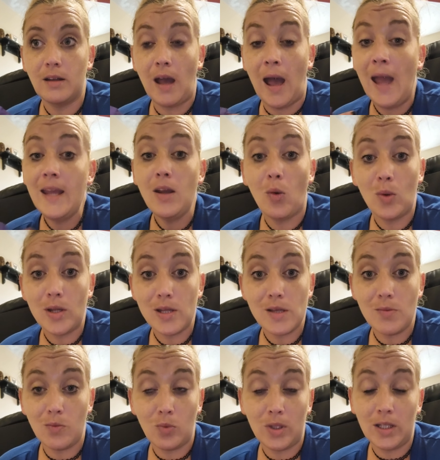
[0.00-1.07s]
I
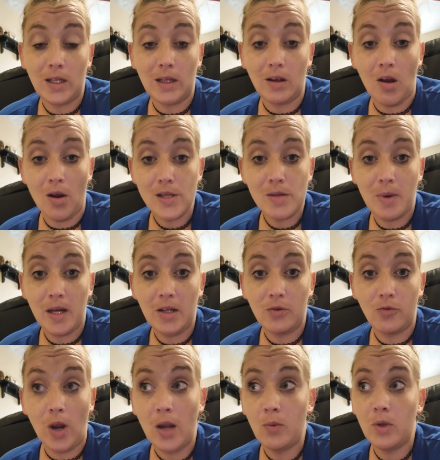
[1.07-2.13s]
always would get
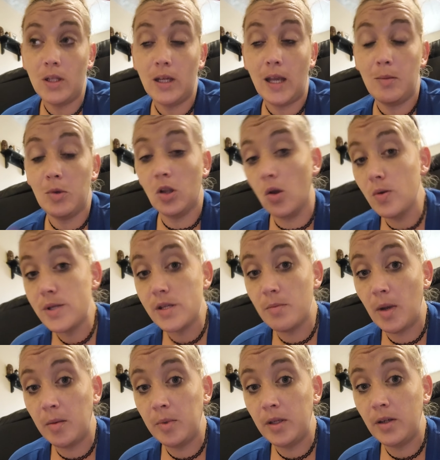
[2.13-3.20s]
constipated right when it came close to
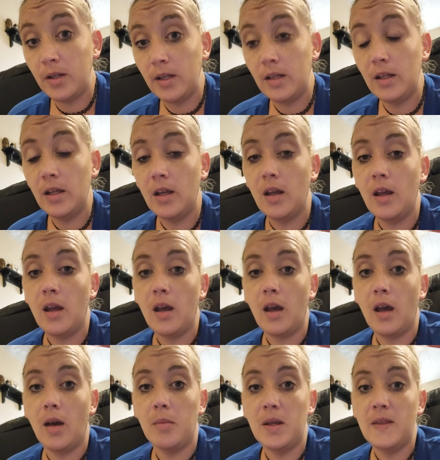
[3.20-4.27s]
my period.
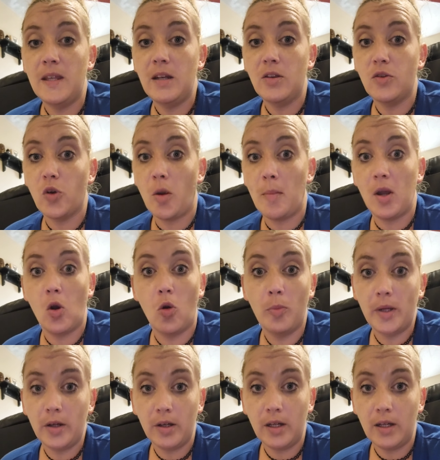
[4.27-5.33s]
And then throughout my whole
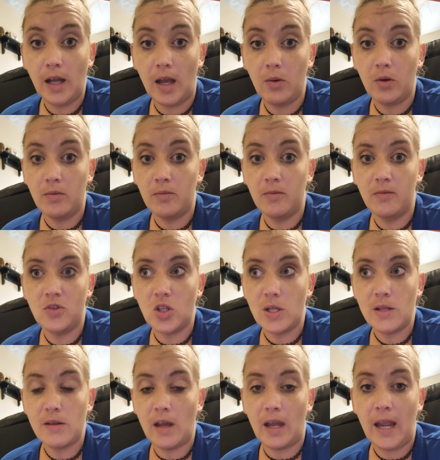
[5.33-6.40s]
period,
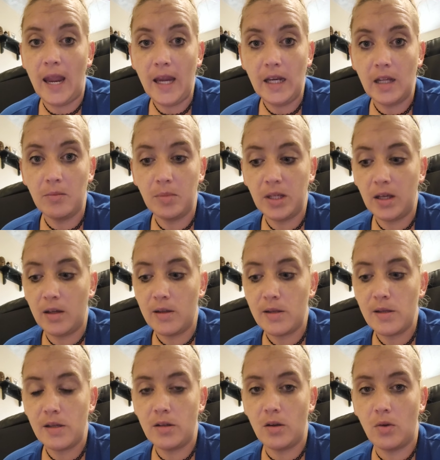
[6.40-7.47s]
I hate it
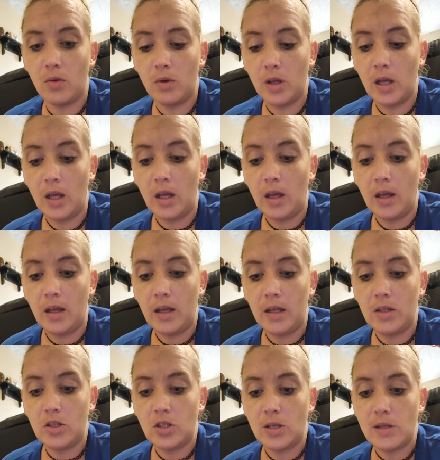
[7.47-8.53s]
because,
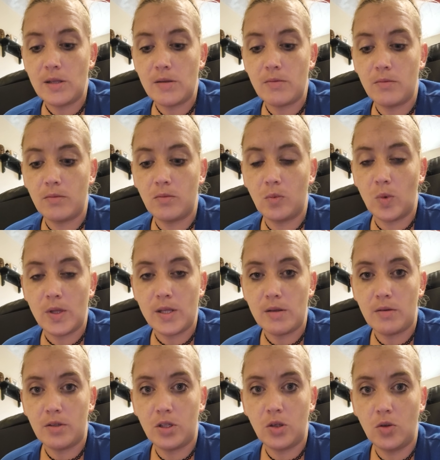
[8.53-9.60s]
it just was
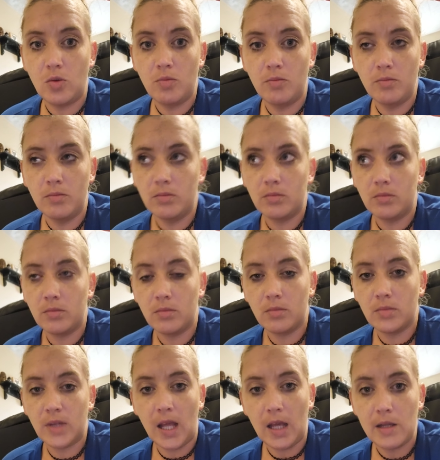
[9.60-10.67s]
two
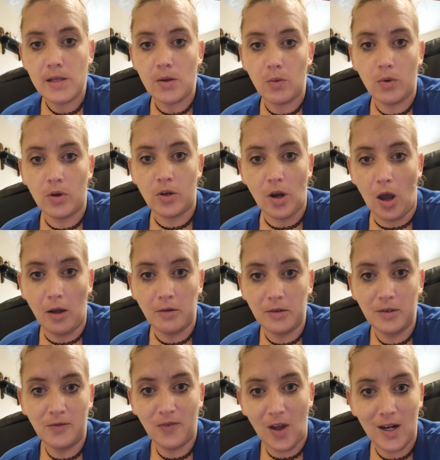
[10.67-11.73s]
things that were not
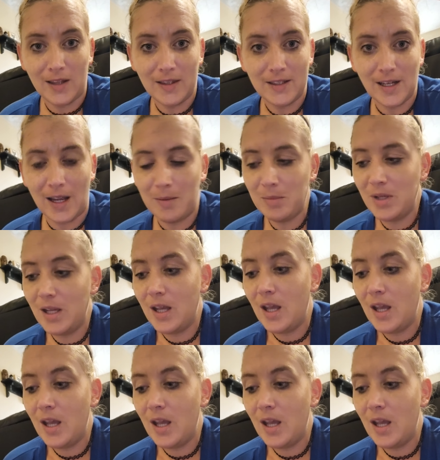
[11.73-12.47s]
fun at the time.